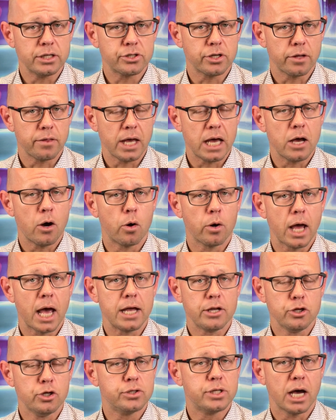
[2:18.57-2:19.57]
So they're on
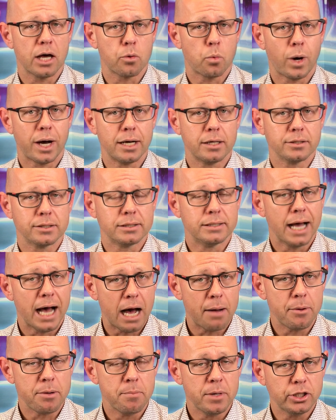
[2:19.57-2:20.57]
a New South Wales
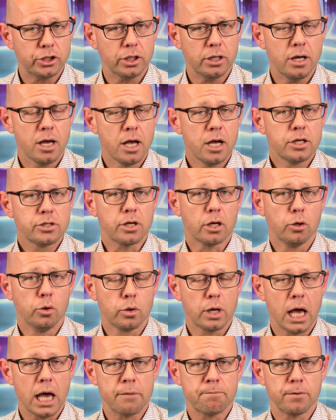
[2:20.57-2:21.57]
Derby mission, so look
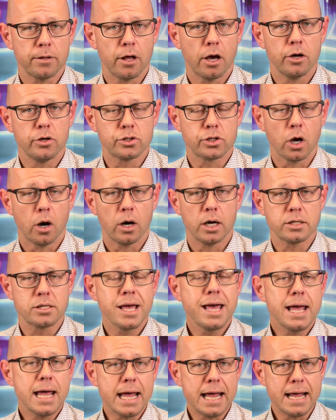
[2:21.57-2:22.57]
out for those guys
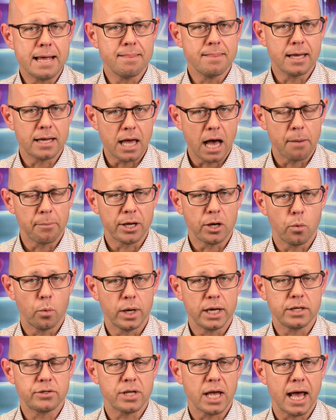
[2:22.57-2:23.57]
in the coming
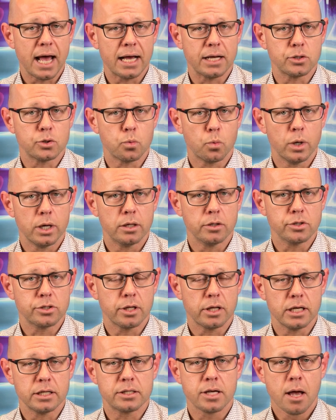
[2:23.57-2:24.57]
weeks as well.
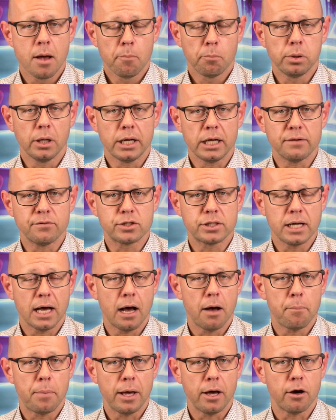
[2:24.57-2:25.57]
So there's plenty of
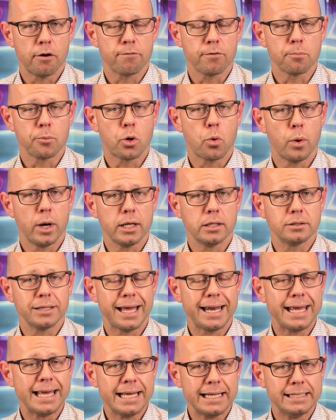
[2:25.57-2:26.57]
star power from
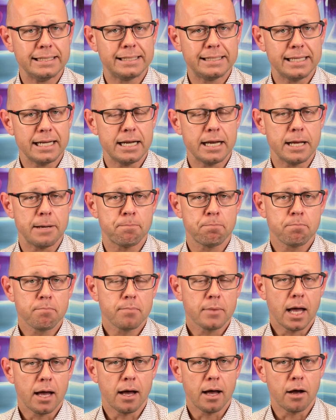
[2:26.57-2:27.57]
Queensland in Sydney
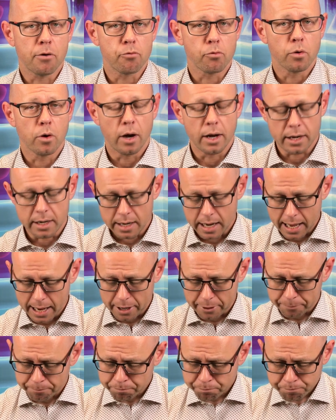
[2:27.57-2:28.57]
right
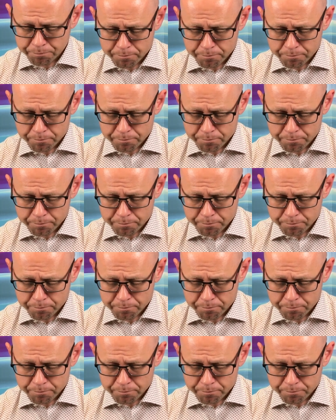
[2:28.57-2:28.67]
now.